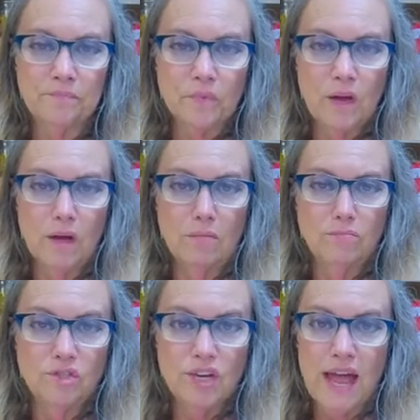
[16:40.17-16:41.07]

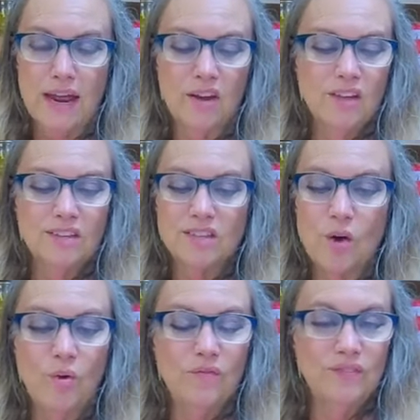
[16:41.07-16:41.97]
um, chat.
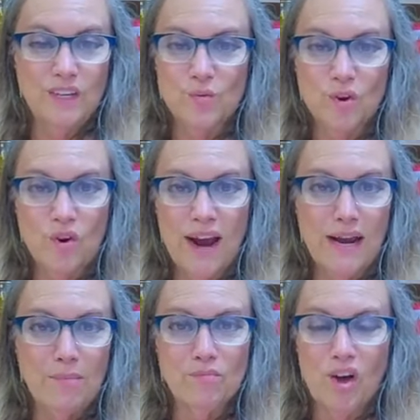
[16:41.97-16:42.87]
So these were
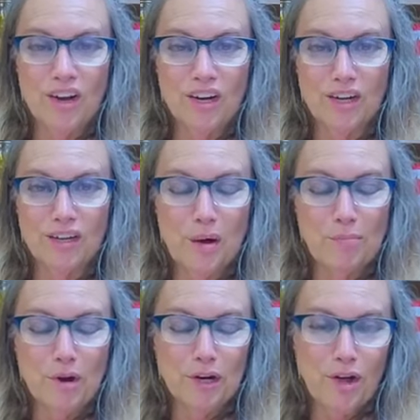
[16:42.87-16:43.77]
great. I'm not gonna I'm
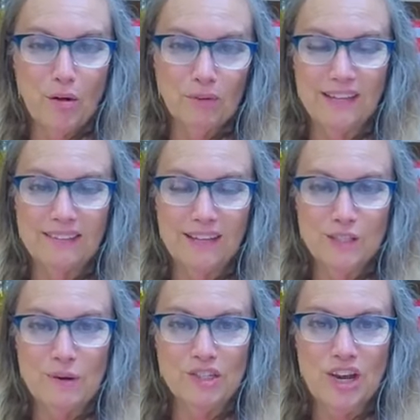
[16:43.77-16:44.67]
not gonna complicate
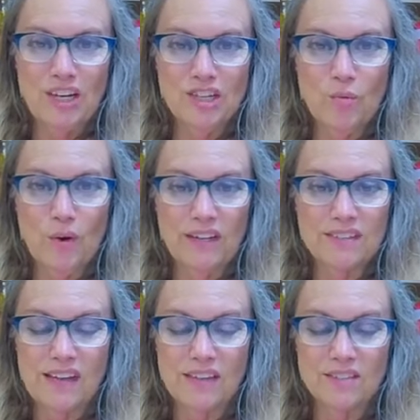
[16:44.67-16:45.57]
things by changing what it
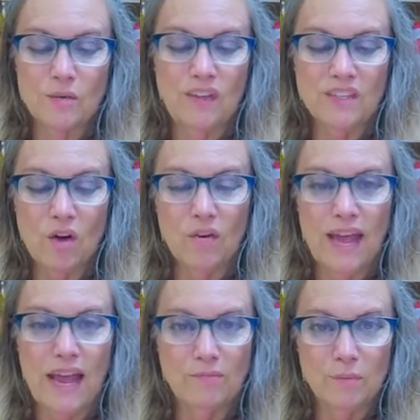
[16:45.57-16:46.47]
says. So these all
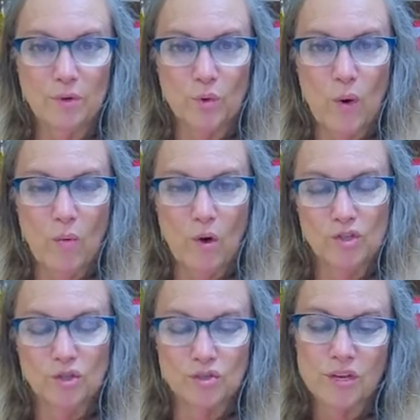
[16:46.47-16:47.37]
came from your Weight
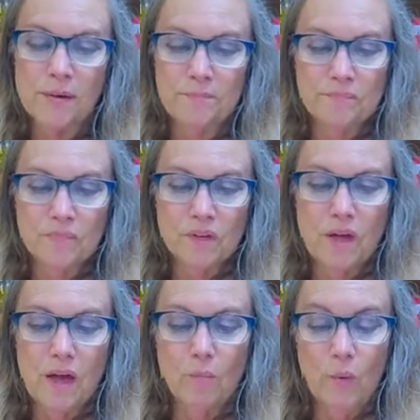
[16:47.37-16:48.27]
Watchers
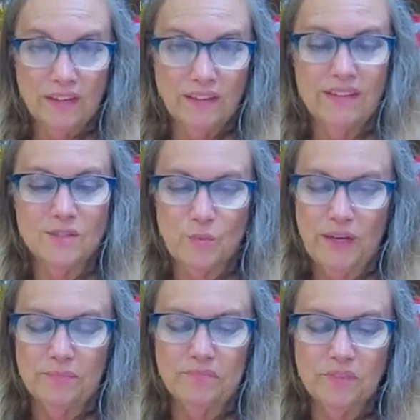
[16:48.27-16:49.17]
uh, weekly this
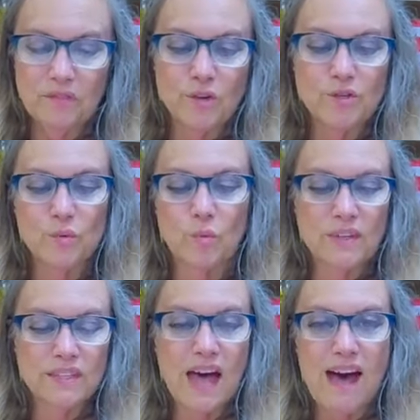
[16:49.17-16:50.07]
week. The first one
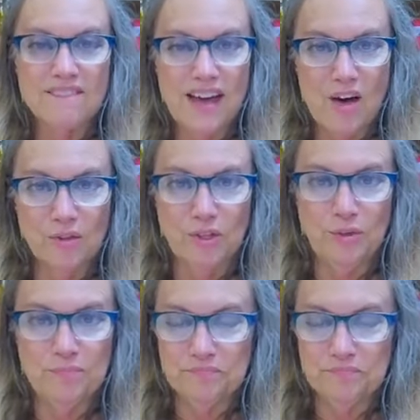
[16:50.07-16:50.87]
was I value.